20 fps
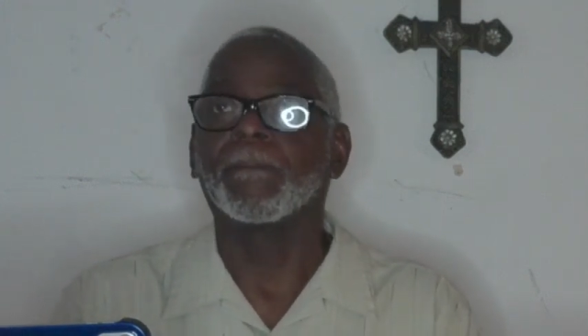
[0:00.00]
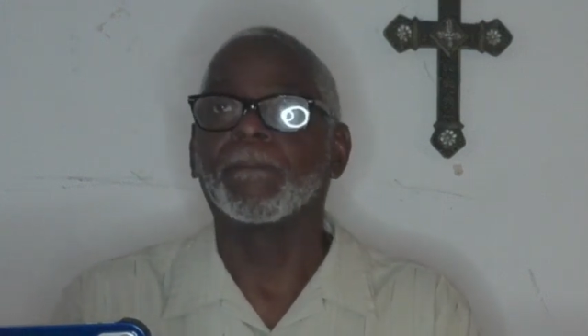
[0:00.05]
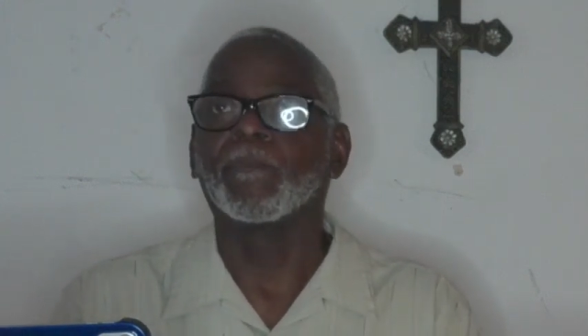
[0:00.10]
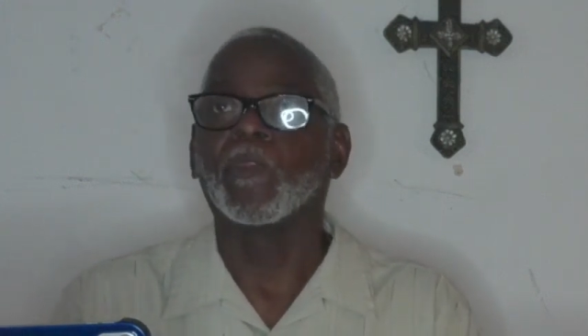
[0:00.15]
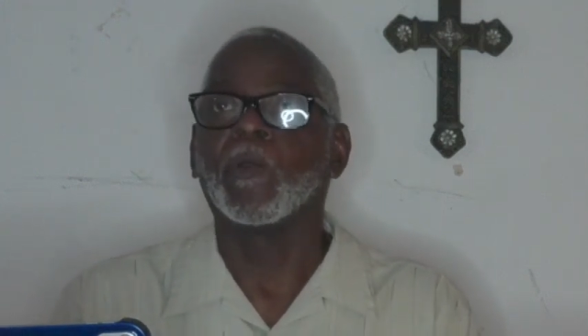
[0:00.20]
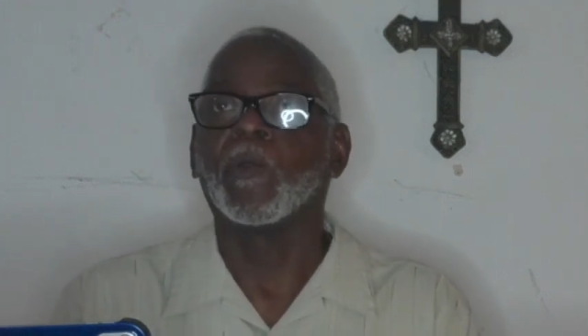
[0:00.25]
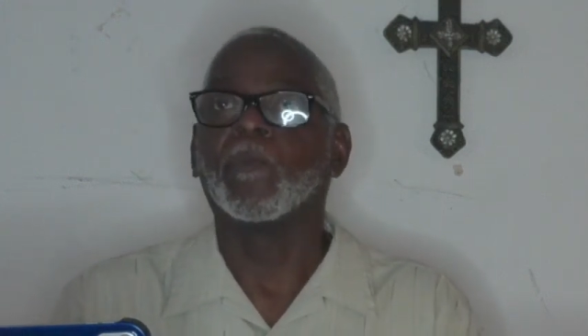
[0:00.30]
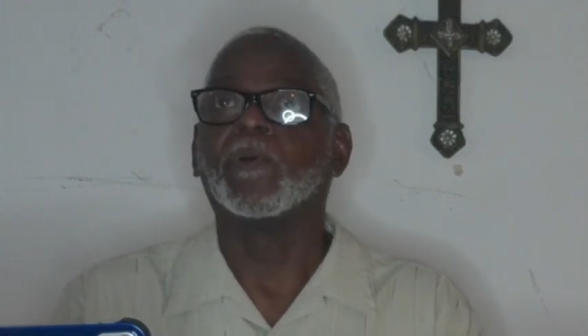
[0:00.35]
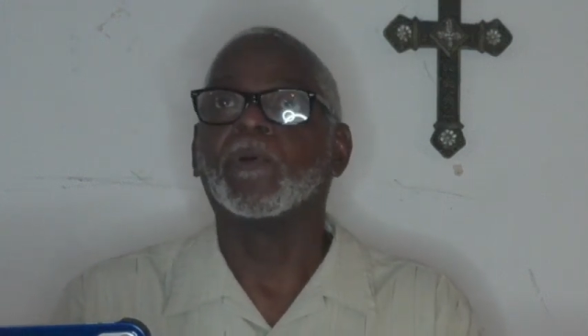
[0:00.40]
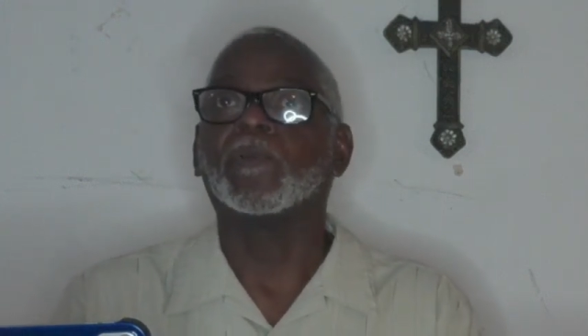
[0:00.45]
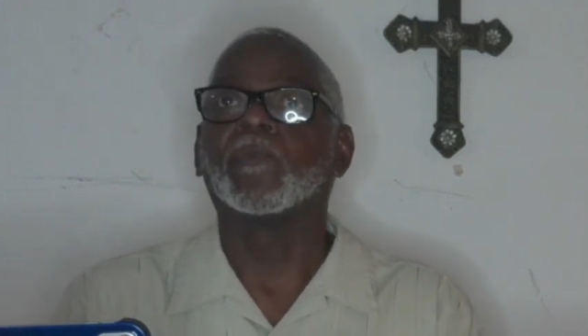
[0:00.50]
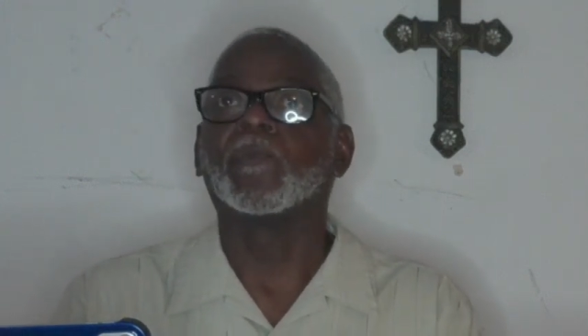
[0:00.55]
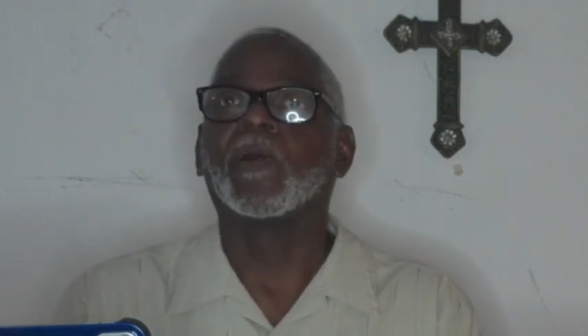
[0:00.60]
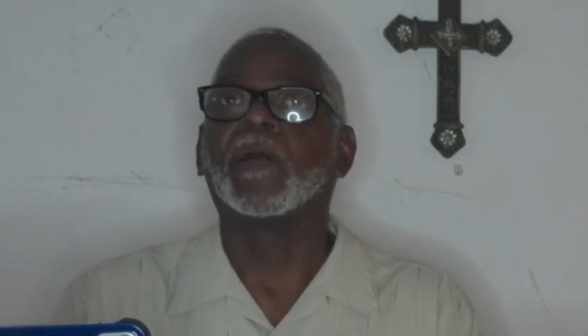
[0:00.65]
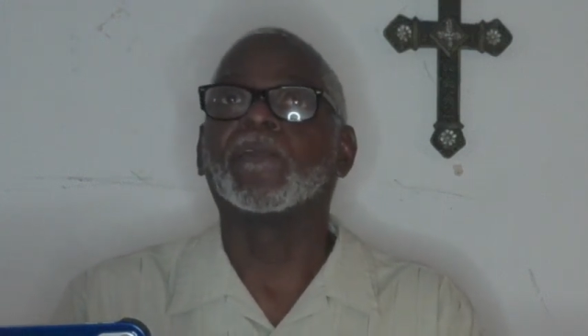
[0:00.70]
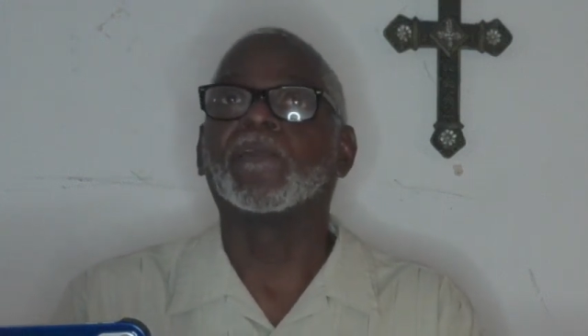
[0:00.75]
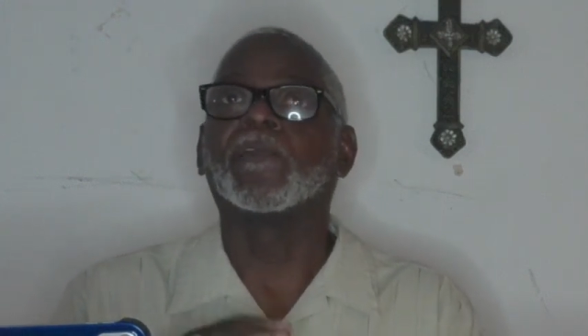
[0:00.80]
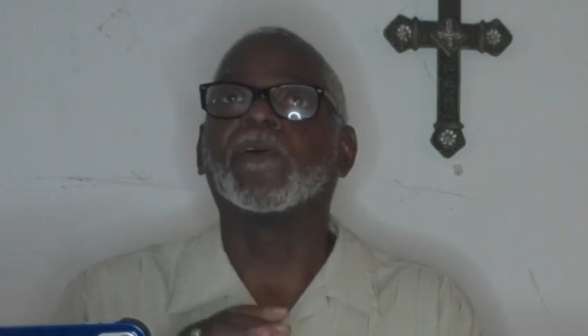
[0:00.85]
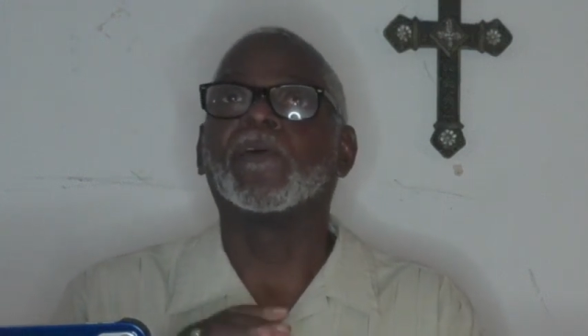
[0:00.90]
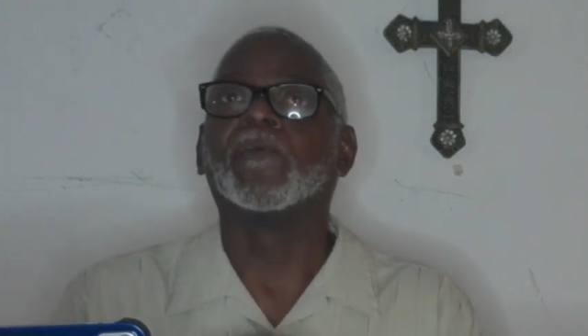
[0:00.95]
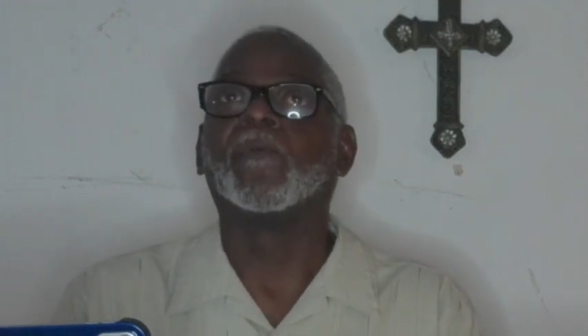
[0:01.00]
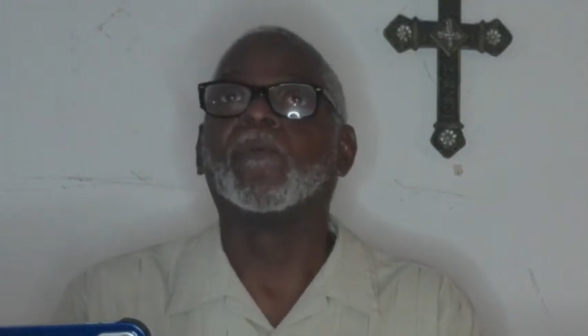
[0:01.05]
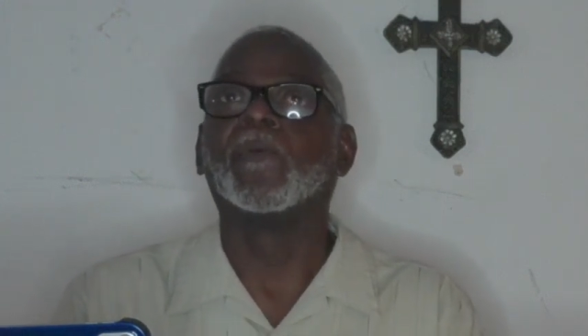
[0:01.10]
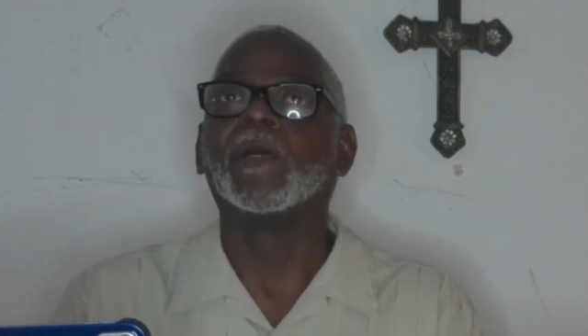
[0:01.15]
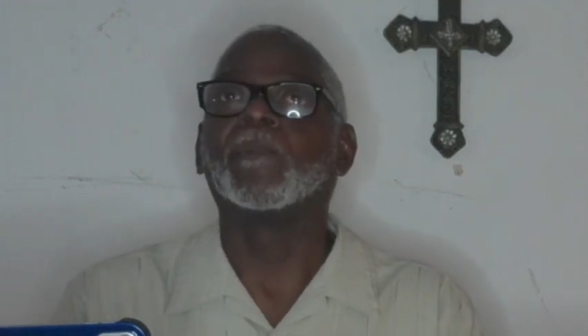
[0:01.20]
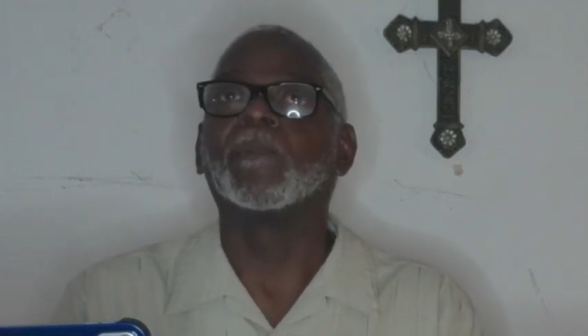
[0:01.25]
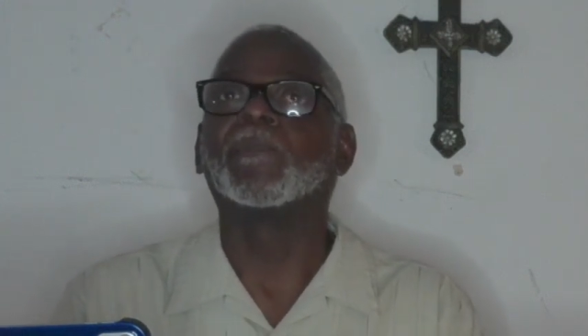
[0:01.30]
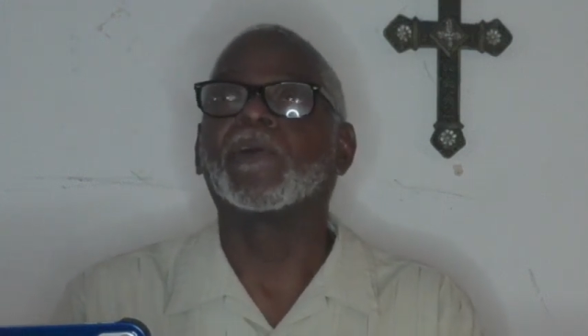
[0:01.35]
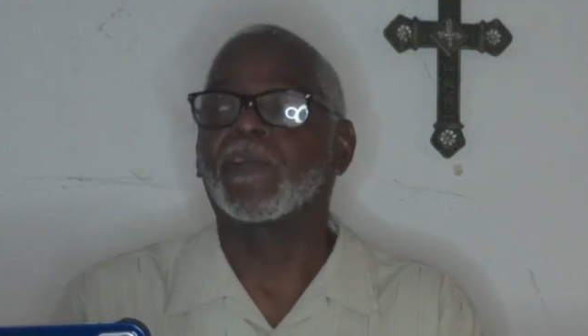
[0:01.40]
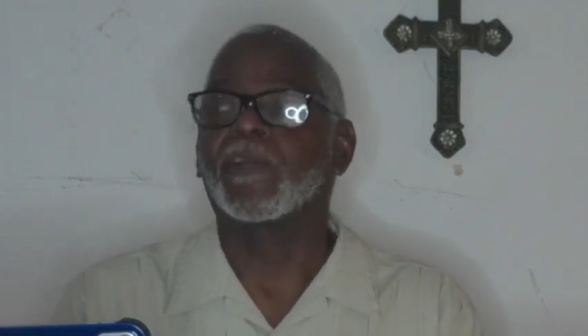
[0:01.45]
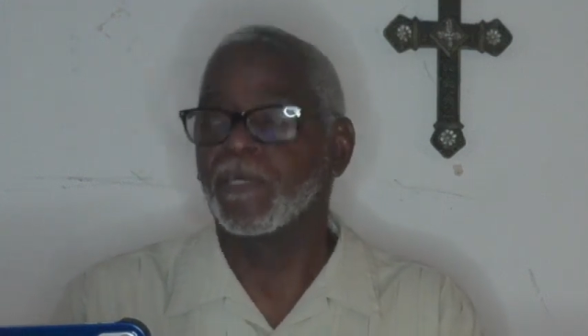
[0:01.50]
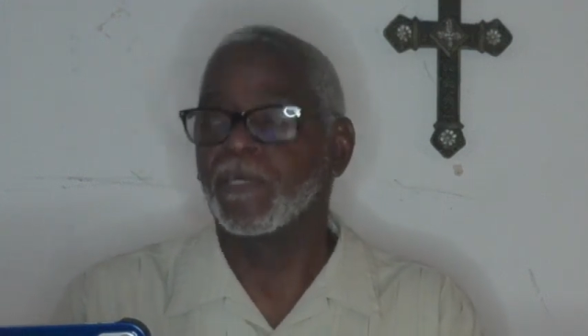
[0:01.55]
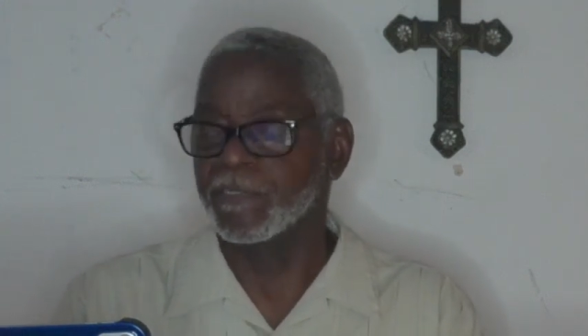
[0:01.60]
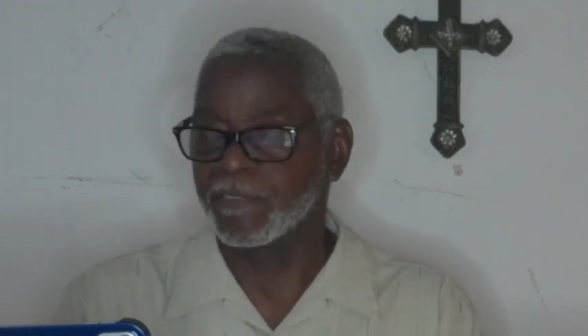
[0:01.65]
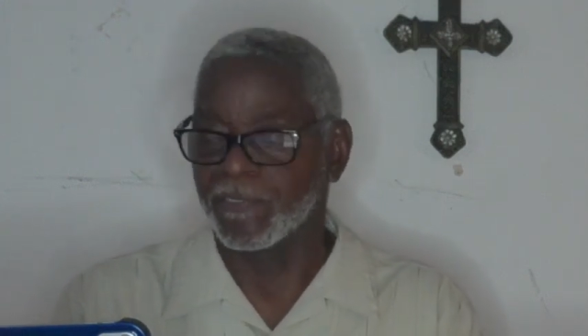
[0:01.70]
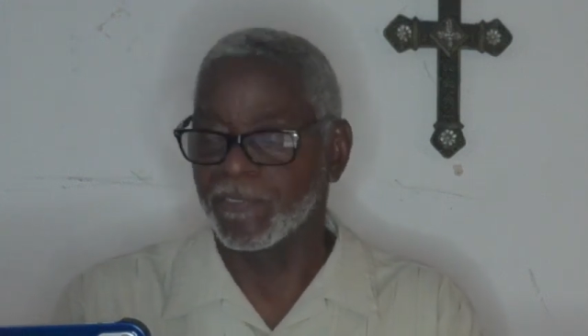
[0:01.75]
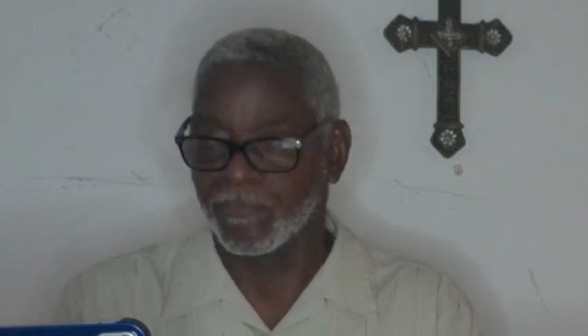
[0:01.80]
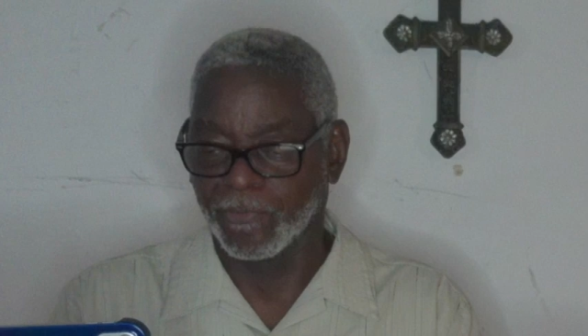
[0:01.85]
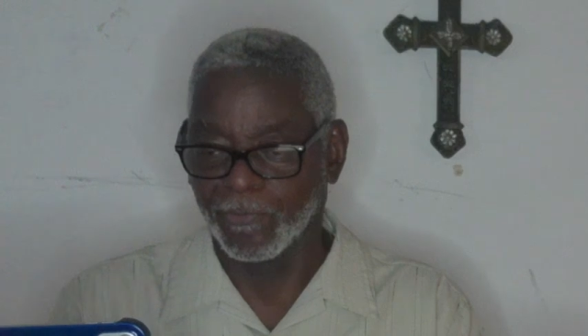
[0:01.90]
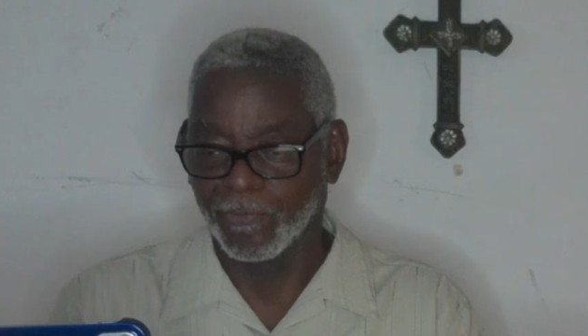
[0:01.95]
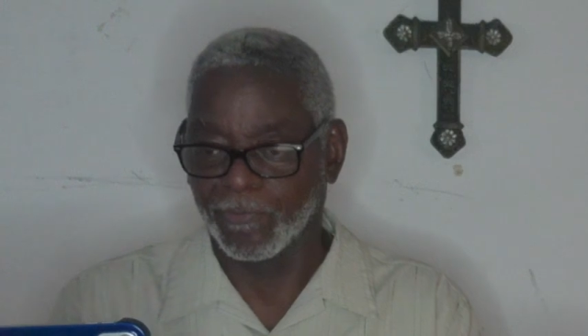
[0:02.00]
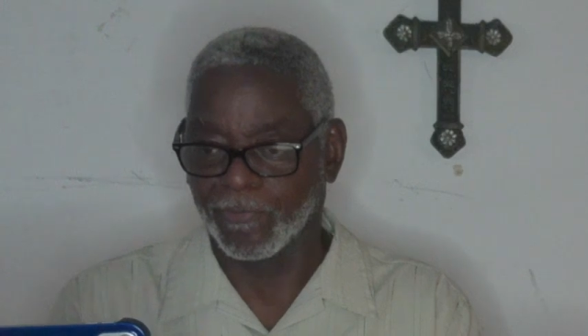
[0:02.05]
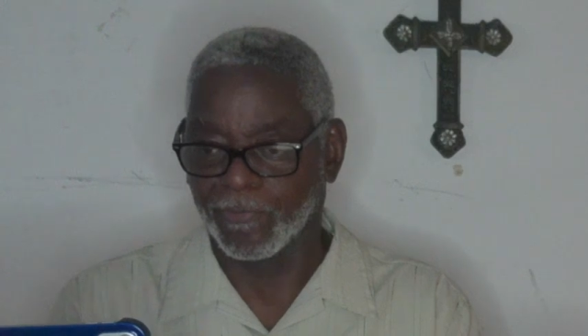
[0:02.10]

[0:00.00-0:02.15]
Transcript: would rather rip the Constitution